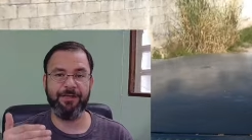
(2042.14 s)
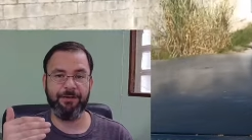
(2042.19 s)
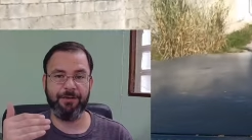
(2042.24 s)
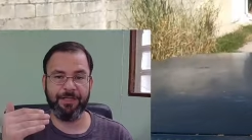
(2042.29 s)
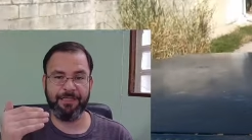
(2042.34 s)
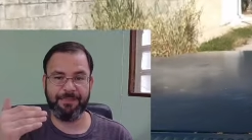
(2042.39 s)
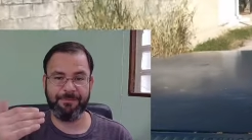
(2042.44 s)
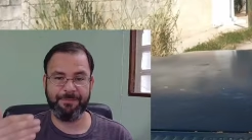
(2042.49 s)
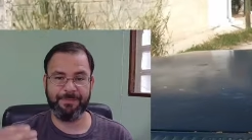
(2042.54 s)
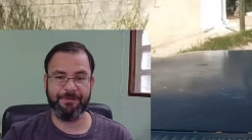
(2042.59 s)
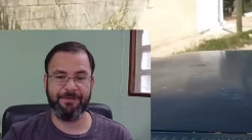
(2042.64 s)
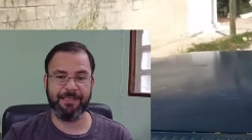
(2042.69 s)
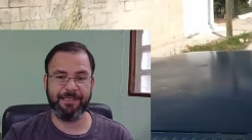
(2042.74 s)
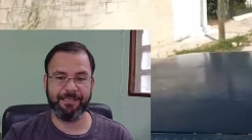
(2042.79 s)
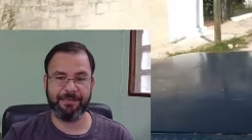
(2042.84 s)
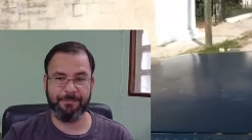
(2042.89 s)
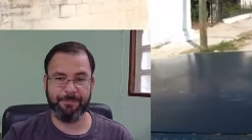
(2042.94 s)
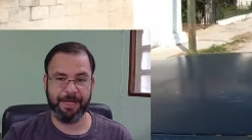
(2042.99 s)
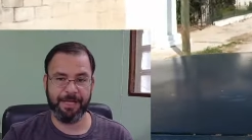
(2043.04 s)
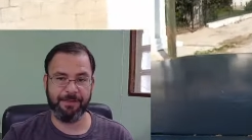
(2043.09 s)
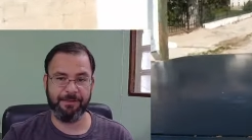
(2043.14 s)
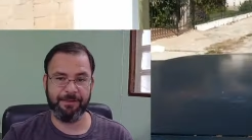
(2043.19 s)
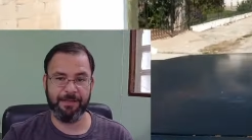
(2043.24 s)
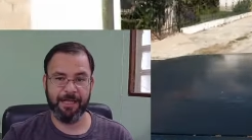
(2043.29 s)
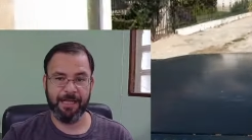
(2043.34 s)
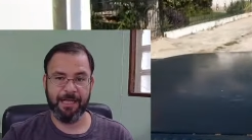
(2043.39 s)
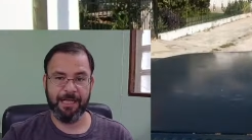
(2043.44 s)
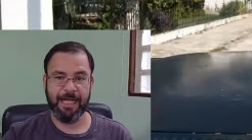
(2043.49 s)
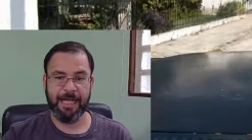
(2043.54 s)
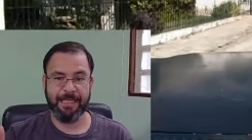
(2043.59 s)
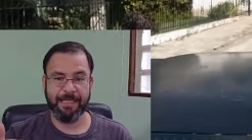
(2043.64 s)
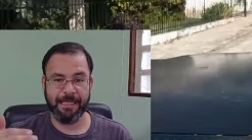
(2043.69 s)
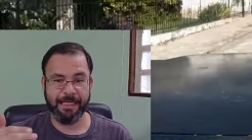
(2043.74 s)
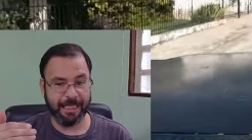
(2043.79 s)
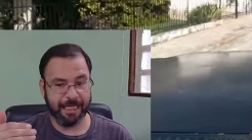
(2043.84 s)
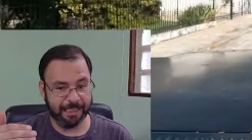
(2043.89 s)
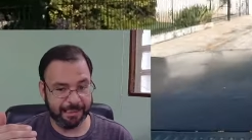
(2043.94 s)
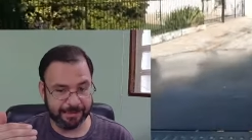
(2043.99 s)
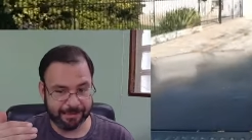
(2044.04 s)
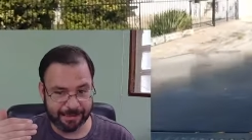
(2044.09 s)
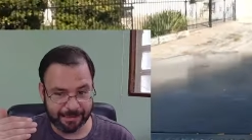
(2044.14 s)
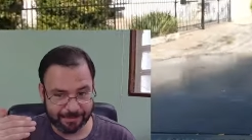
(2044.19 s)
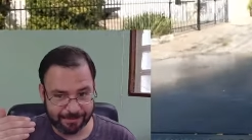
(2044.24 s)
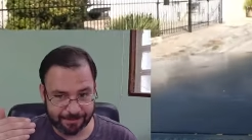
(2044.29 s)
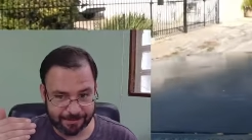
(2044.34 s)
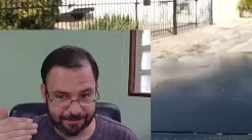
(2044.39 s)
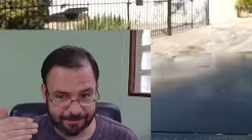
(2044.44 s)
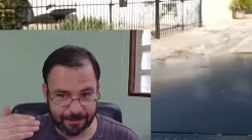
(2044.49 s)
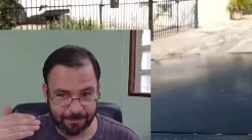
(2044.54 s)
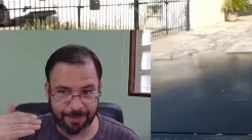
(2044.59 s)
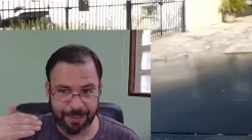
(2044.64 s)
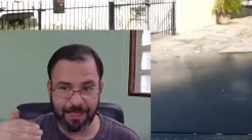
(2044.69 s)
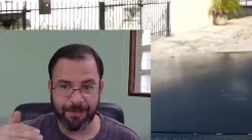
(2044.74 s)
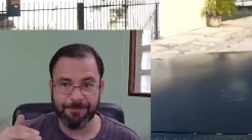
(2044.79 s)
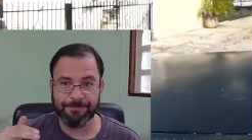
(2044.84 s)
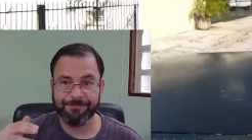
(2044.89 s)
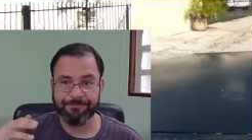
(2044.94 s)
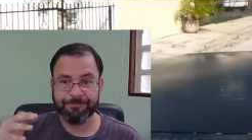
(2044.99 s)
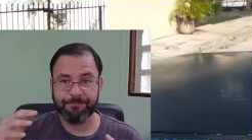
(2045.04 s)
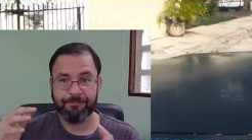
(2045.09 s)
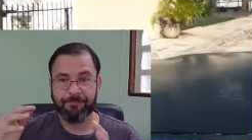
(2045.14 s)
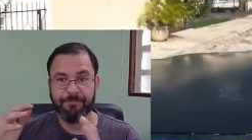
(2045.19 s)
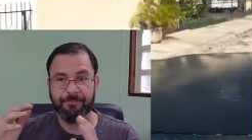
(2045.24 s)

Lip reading: your experience better. And again, it's not just about